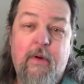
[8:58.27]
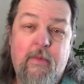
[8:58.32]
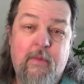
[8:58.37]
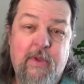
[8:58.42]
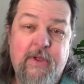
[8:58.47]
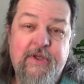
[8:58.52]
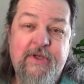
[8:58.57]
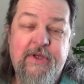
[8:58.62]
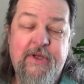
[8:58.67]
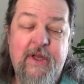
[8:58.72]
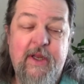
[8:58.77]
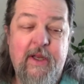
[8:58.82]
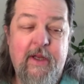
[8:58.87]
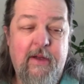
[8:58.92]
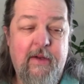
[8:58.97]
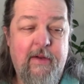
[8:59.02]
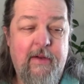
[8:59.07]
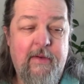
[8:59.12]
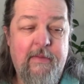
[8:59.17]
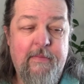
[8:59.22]
We'll see.
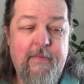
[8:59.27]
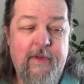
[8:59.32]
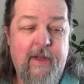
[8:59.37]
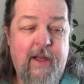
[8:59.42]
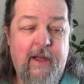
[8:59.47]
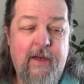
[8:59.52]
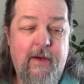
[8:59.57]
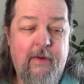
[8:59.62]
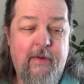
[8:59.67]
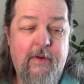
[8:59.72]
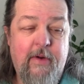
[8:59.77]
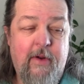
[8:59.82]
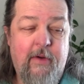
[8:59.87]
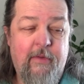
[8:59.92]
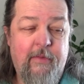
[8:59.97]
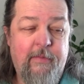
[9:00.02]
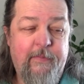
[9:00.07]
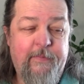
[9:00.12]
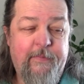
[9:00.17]
I don't know.